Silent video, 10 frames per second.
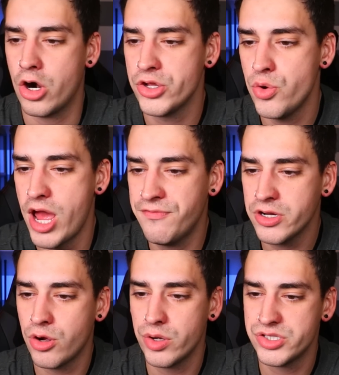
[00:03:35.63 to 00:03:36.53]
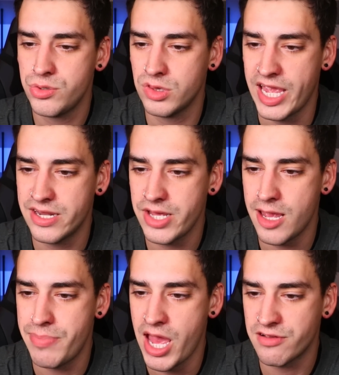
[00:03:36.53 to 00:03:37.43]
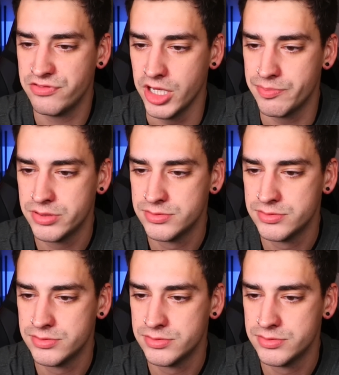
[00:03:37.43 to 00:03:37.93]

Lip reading: Are you ever going to land a backflip?